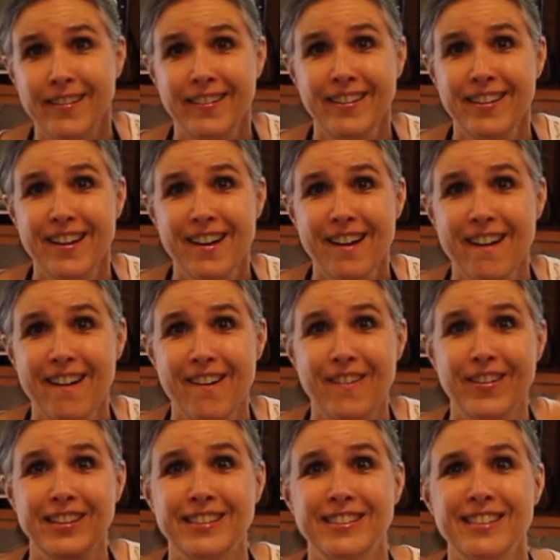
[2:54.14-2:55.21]

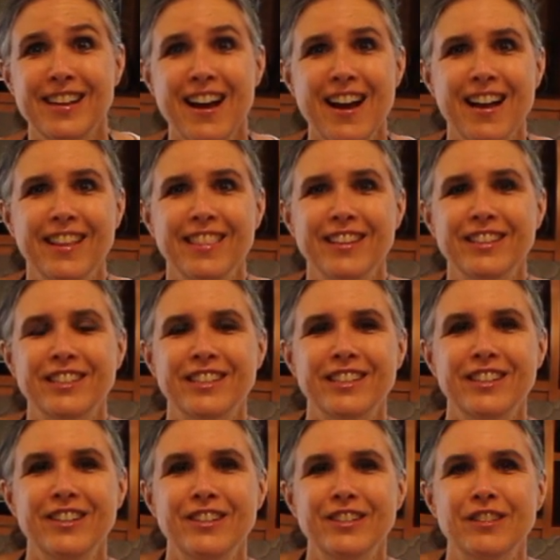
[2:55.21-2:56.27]
No, it's not. The
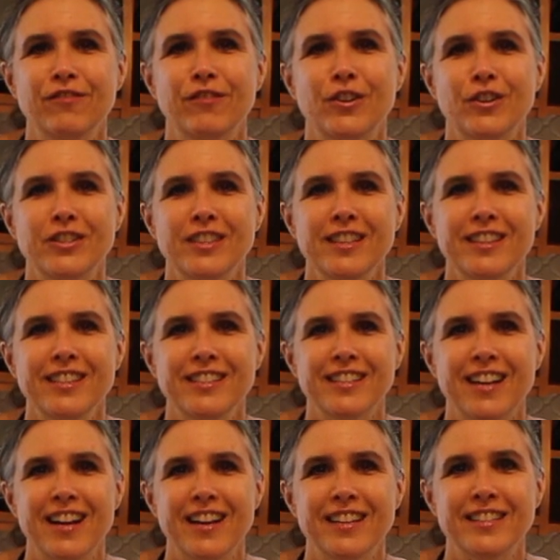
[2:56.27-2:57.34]
sugar is
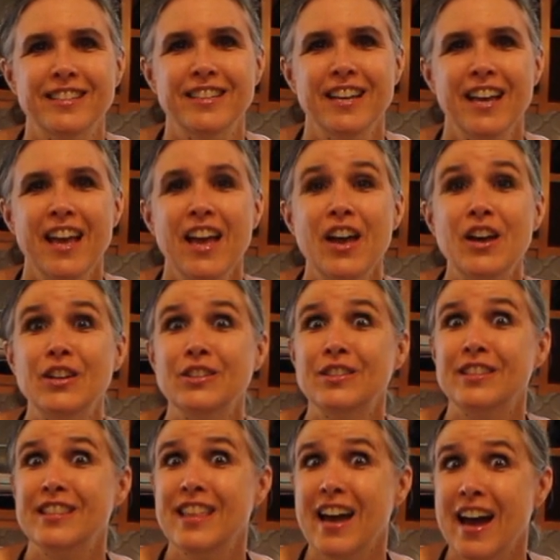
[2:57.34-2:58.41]

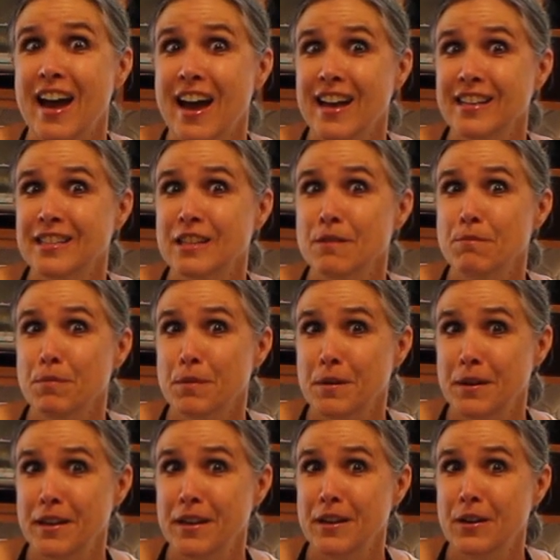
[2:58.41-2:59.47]
photosynthesized. That's
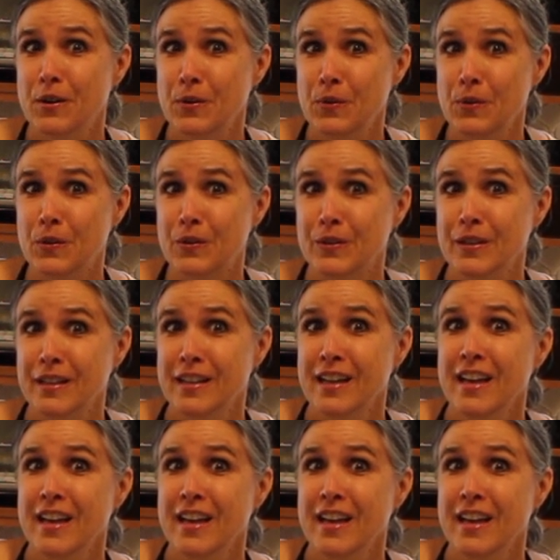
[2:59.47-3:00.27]
pretty cool.